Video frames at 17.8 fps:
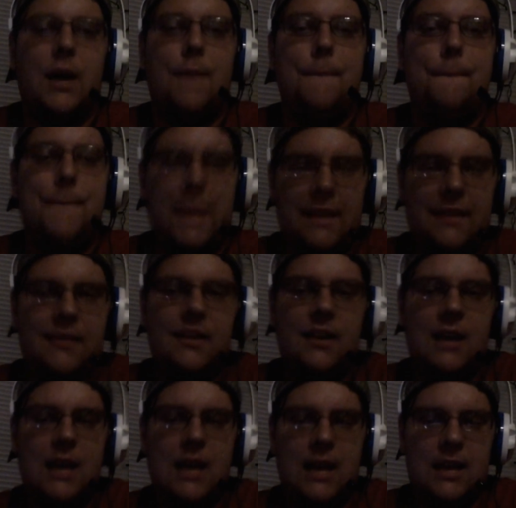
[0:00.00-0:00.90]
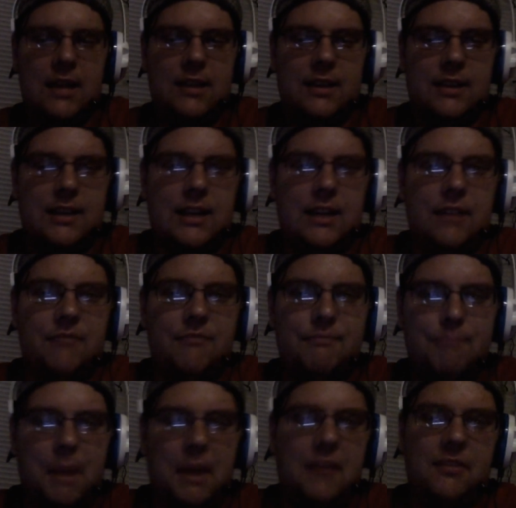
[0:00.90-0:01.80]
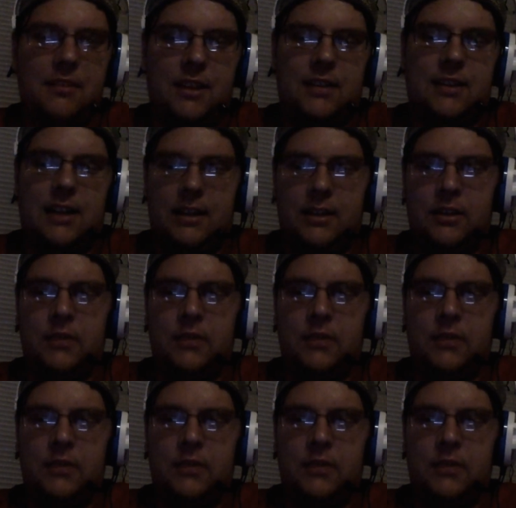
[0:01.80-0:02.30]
a base, that kind of base like that.